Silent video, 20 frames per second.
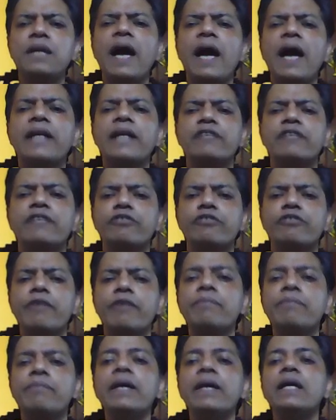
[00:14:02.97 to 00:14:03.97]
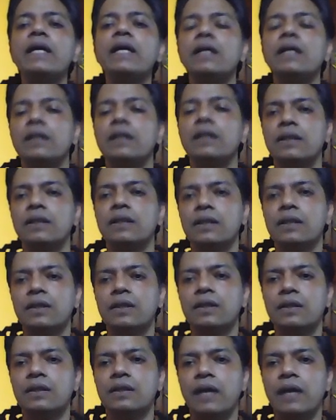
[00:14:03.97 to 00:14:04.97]
it would win me.
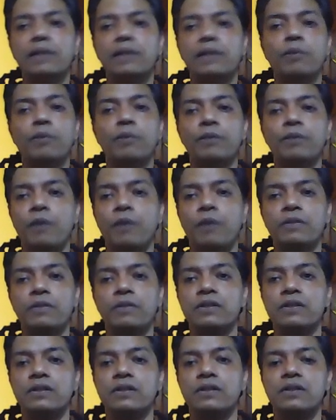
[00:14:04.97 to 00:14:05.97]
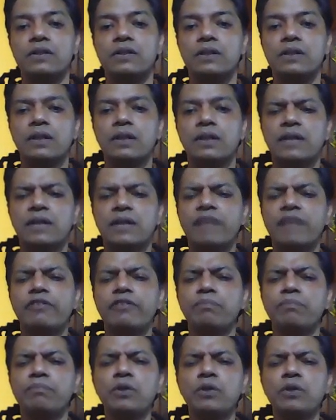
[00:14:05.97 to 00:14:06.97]
And the poet promises that with
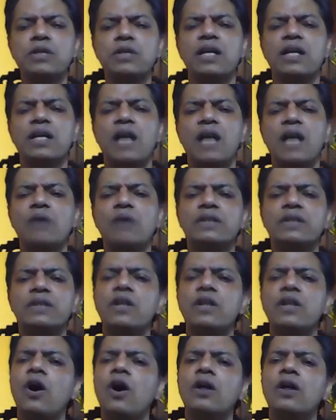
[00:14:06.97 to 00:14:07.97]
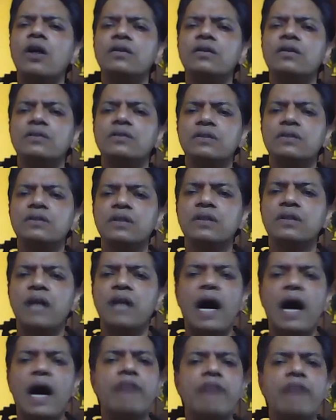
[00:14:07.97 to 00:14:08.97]
music lauded long,
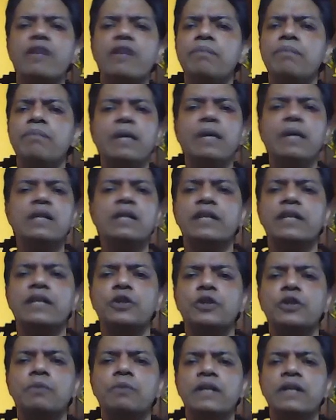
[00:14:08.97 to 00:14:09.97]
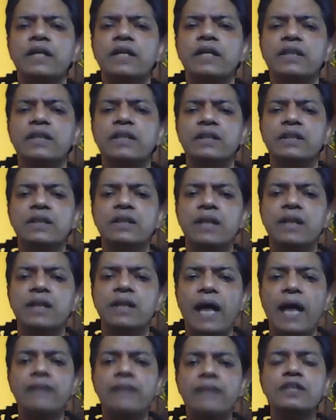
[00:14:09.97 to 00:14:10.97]
I will build the domineer.
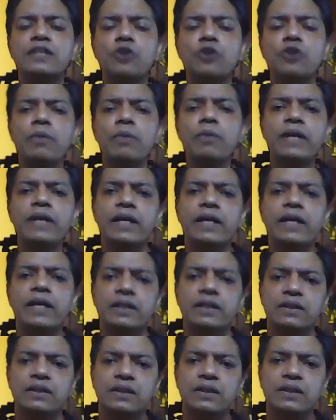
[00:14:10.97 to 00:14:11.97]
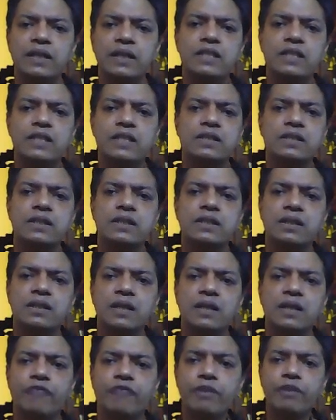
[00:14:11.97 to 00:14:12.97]
And this domineer is
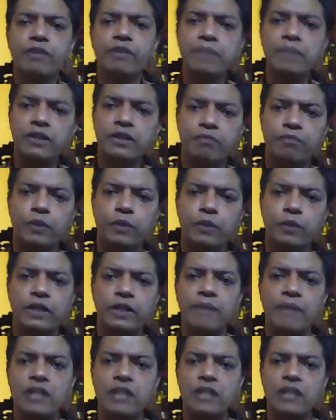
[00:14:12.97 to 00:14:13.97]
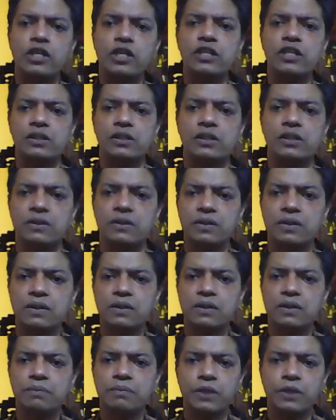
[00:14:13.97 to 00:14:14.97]
a figment of poetic imagination,
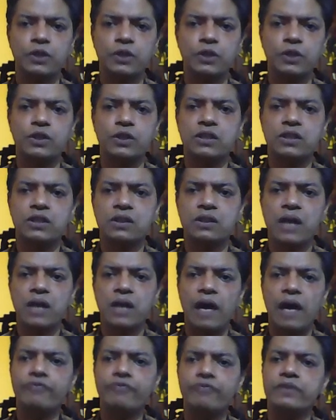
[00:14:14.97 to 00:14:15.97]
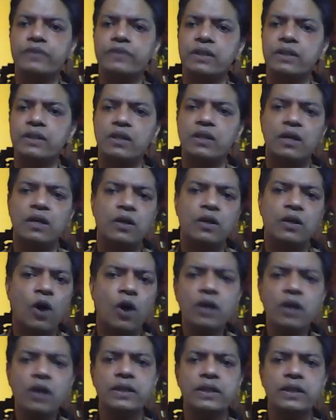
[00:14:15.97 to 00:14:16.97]
produced after
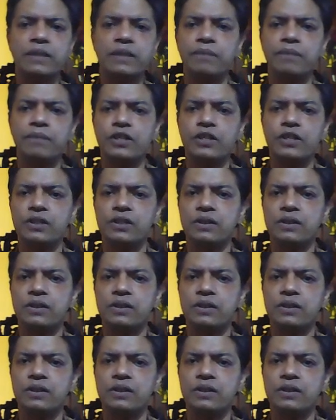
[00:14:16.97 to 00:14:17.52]
long contemplation